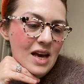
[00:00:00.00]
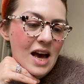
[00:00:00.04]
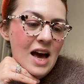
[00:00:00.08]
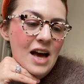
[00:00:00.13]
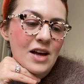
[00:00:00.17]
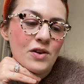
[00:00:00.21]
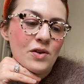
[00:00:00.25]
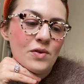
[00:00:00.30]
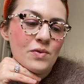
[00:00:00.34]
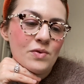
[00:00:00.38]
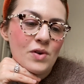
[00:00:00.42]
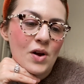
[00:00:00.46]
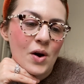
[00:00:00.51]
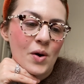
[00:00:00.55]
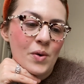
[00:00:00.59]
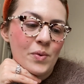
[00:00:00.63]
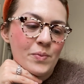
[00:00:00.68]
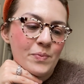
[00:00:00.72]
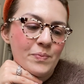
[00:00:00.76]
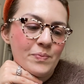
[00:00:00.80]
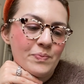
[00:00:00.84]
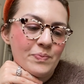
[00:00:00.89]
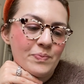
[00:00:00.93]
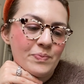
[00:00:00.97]
don't
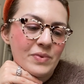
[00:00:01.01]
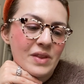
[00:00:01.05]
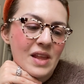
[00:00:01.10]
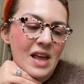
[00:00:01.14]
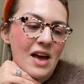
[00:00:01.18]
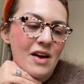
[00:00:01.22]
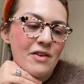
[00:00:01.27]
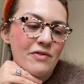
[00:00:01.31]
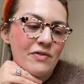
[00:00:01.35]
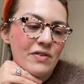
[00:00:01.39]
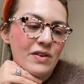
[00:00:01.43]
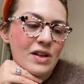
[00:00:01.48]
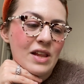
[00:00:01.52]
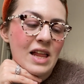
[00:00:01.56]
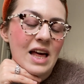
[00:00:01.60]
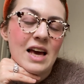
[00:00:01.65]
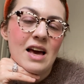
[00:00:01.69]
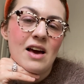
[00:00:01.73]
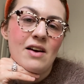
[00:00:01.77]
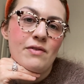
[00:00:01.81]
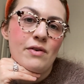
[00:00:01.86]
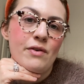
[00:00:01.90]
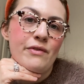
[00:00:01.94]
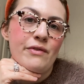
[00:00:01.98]
know. I feel like
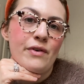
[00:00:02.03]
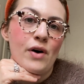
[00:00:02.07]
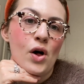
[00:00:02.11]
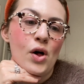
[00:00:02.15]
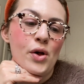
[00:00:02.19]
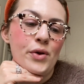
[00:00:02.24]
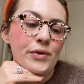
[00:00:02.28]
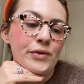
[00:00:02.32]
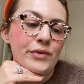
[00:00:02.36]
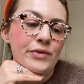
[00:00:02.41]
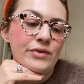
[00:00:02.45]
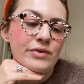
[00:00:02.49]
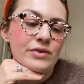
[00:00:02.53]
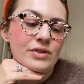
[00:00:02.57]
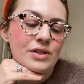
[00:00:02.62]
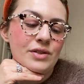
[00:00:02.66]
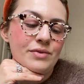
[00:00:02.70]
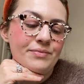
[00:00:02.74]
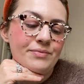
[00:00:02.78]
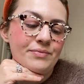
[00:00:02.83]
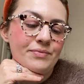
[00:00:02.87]
I've evolved,